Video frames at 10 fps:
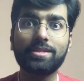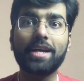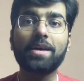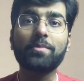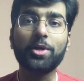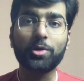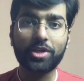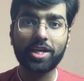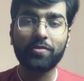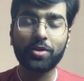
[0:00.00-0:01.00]
that I'm going to
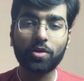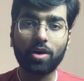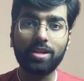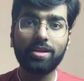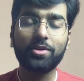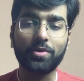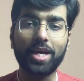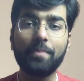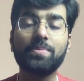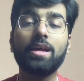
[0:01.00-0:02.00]
share with you all
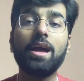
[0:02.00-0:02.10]
today.